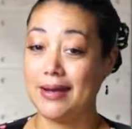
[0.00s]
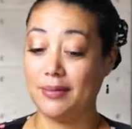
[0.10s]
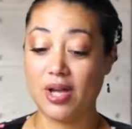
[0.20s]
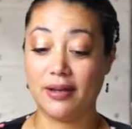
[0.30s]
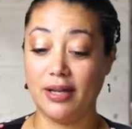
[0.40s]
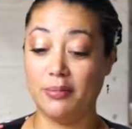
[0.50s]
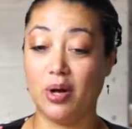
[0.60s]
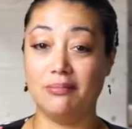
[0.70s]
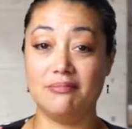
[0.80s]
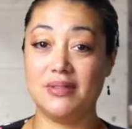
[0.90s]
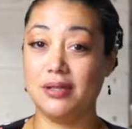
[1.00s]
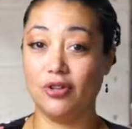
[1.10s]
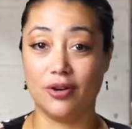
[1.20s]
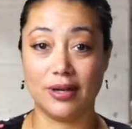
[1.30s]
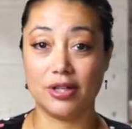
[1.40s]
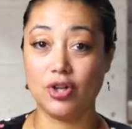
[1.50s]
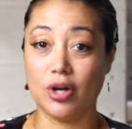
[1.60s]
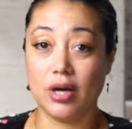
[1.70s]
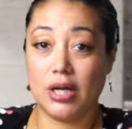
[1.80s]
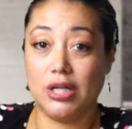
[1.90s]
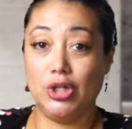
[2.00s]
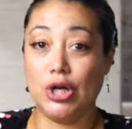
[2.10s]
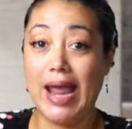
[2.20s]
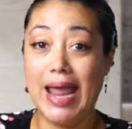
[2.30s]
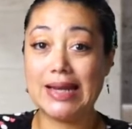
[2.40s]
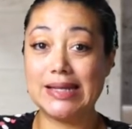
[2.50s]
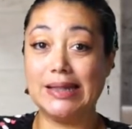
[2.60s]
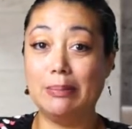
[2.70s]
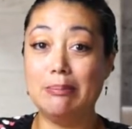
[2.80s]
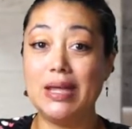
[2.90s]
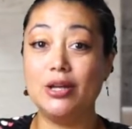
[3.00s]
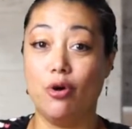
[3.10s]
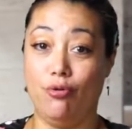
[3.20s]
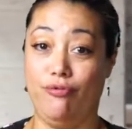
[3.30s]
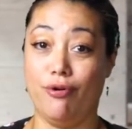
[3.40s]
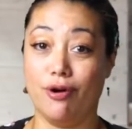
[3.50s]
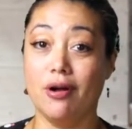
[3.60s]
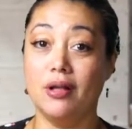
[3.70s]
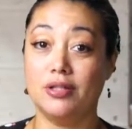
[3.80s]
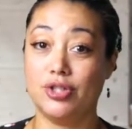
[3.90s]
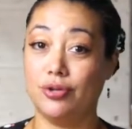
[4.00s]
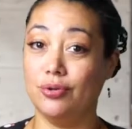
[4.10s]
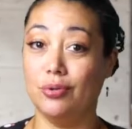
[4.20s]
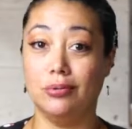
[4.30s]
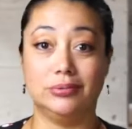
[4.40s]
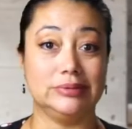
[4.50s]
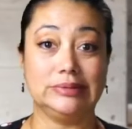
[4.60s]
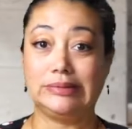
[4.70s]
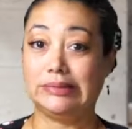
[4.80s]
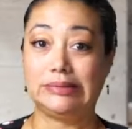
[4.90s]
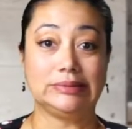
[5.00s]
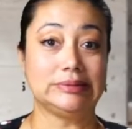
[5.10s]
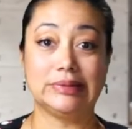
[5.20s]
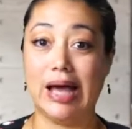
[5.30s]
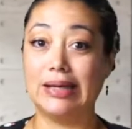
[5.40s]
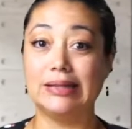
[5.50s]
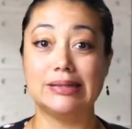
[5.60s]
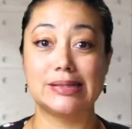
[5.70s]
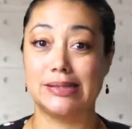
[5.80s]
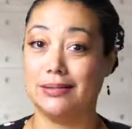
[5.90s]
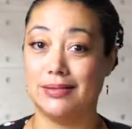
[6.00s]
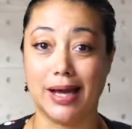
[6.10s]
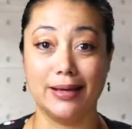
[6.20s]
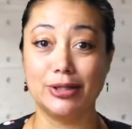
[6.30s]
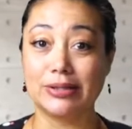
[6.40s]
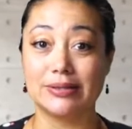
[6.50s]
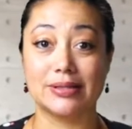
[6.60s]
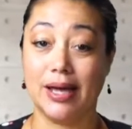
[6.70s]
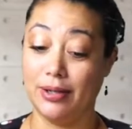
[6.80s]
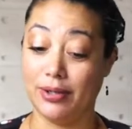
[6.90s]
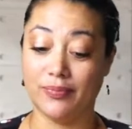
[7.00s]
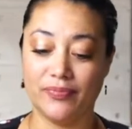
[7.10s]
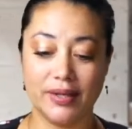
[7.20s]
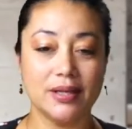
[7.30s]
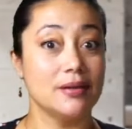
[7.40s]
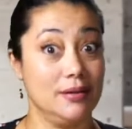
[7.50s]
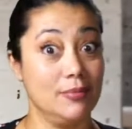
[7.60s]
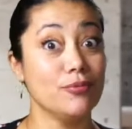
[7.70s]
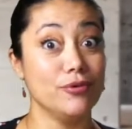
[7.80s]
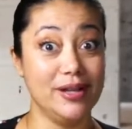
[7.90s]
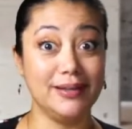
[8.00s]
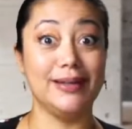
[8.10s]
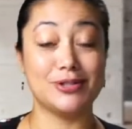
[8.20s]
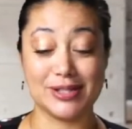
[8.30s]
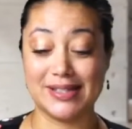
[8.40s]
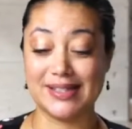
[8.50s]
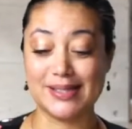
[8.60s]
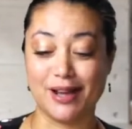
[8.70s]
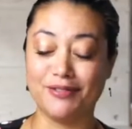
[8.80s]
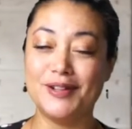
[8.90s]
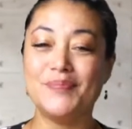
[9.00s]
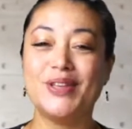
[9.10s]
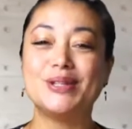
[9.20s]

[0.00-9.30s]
And I'm talking about you're handing the meat over to lions, tigers, I don't know, really interesting stuff.